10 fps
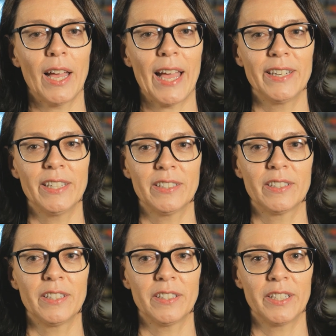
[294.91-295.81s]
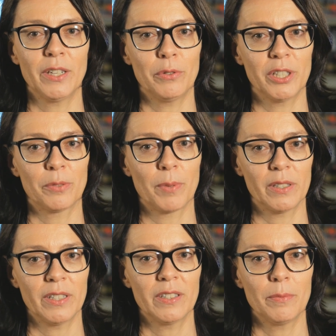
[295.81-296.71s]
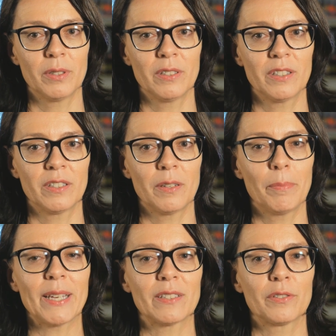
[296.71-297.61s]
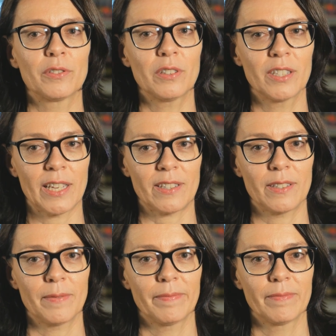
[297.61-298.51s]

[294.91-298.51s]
and its distinguished participants the best of success.